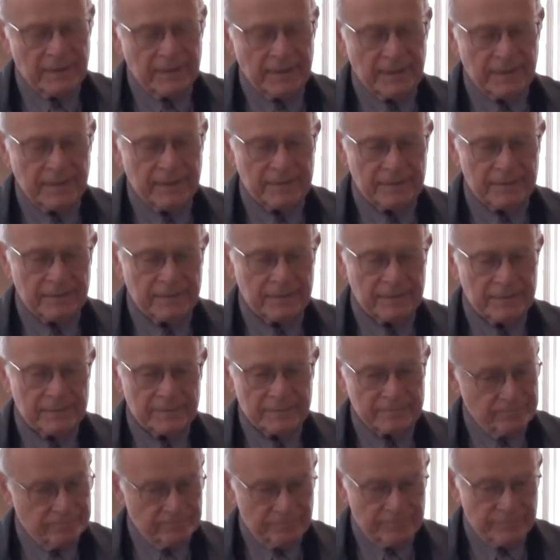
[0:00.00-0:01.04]

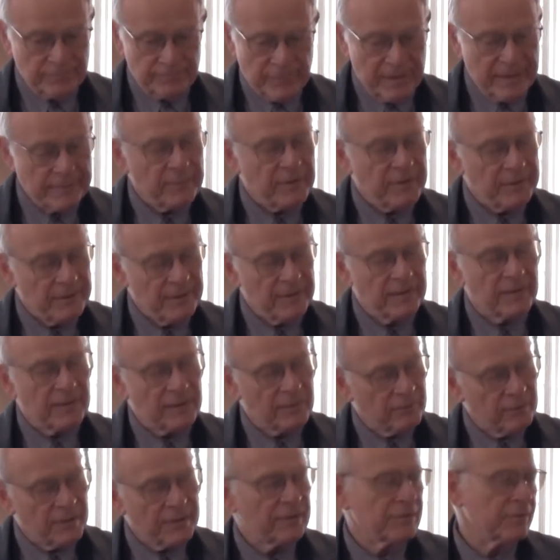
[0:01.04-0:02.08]
and maybe in
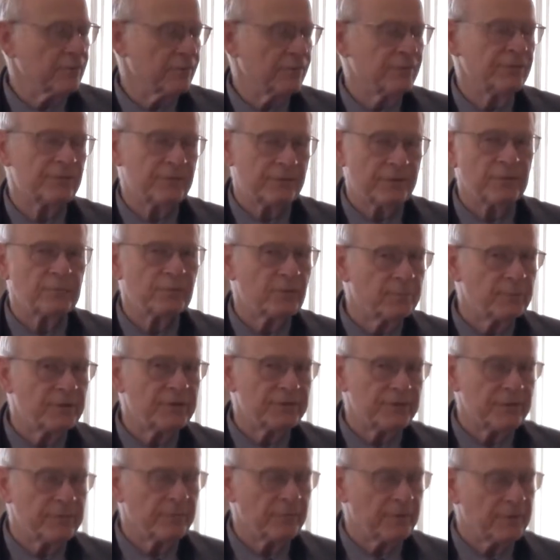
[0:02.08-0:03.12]
our records there would be
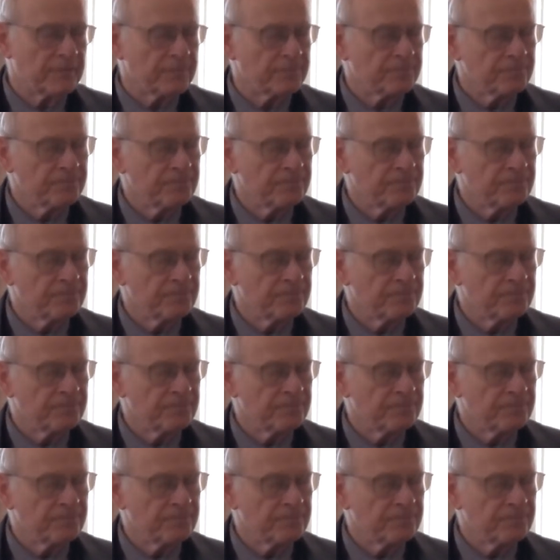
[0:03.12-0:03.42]
something.